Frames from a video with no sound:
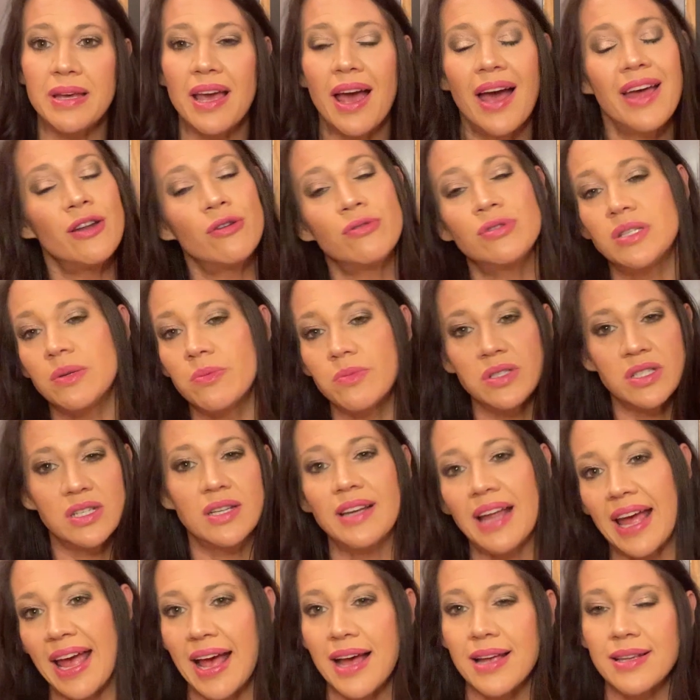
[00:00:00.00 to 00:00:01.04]
I know someone's
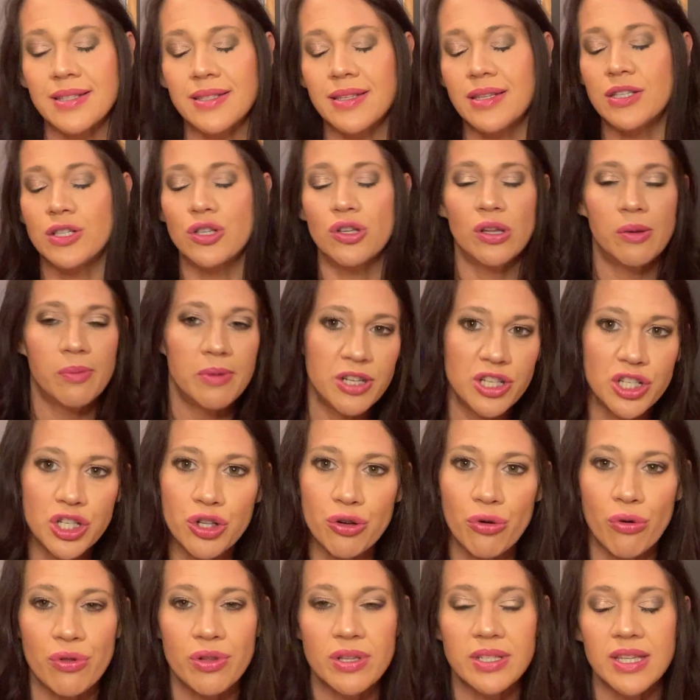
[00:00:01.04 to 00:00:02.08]
going to ask this, so let me just
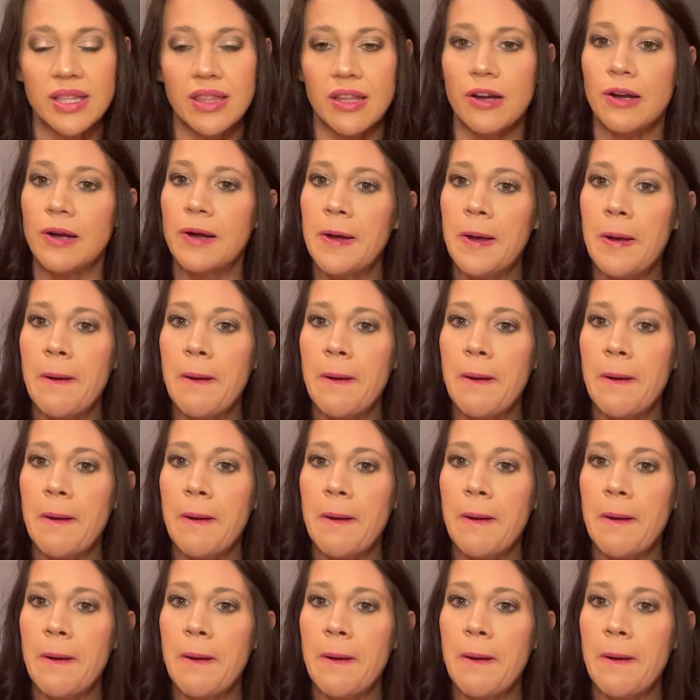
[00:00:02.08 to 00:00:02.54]
throw this in there.